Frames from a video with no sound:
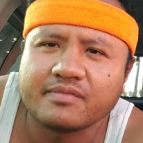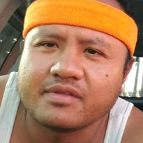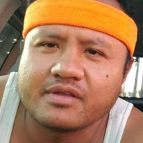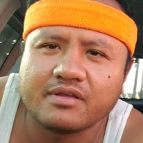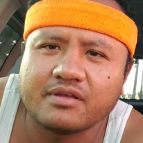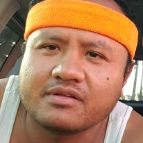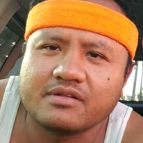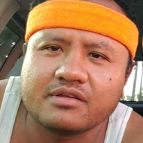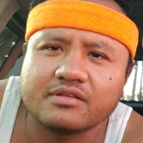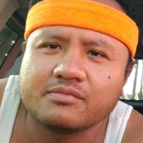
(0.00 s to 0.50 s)

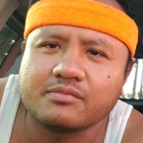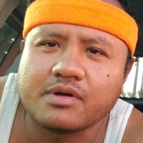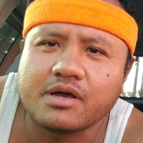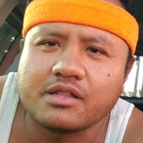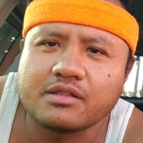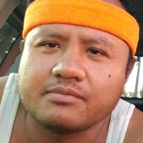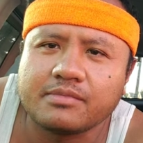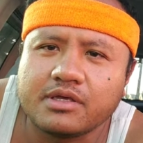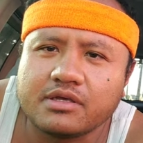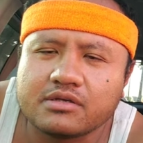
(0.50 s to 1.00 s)
It doesn't
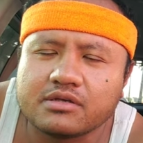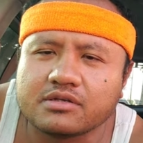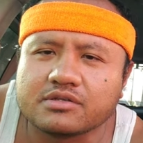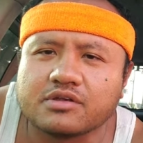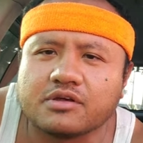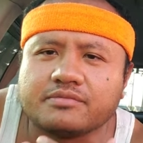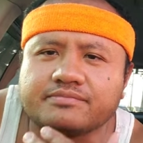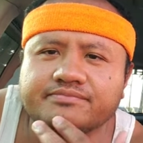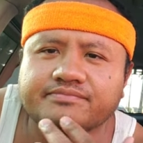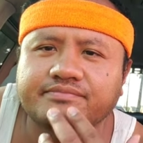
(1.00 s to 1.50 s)
bother me because
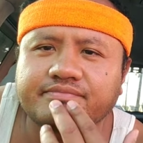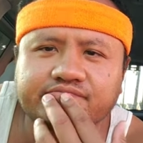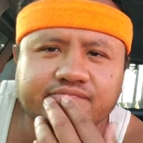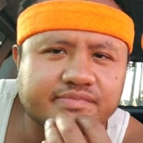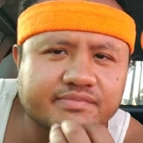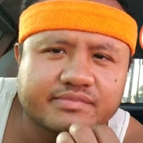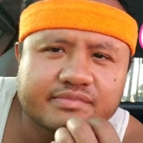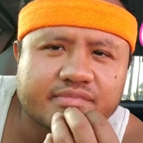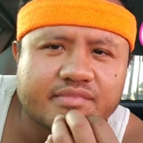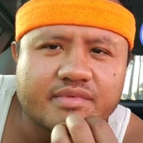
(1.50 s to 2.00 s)
um,
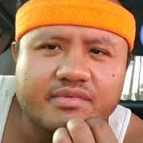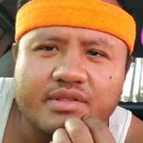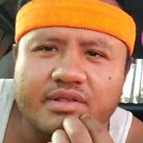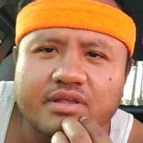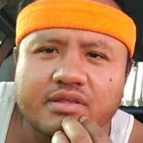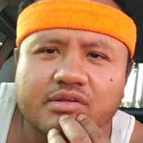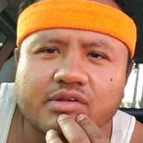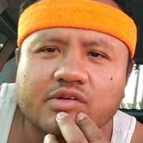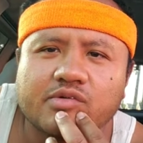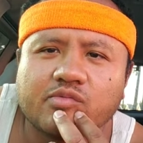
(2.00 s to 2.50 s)

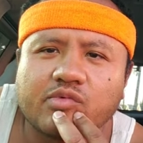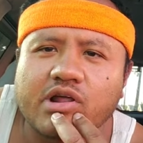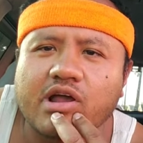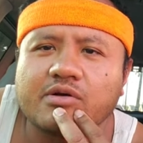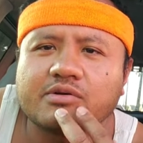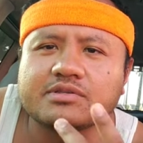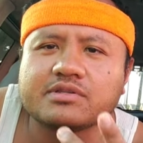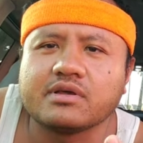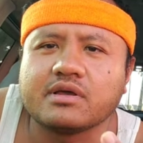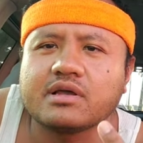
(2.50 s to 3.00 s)
when
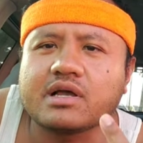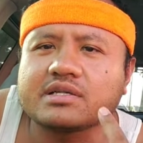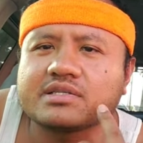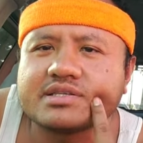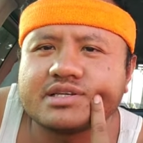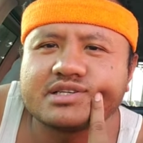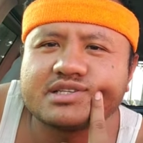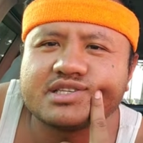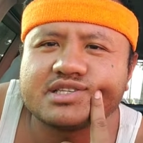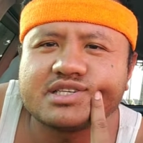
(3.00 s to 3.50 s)
I was there, I
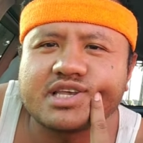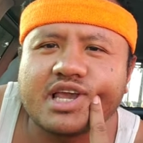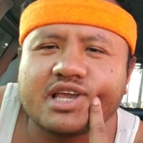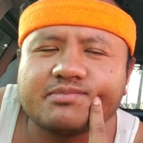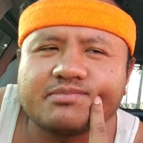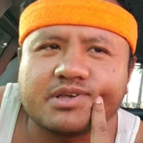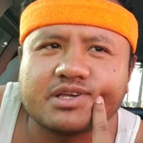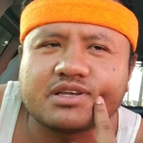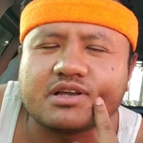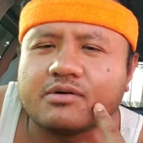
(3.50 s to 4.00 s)
say the
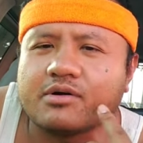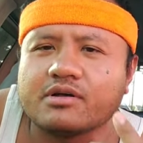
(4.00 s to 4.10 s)
same thing.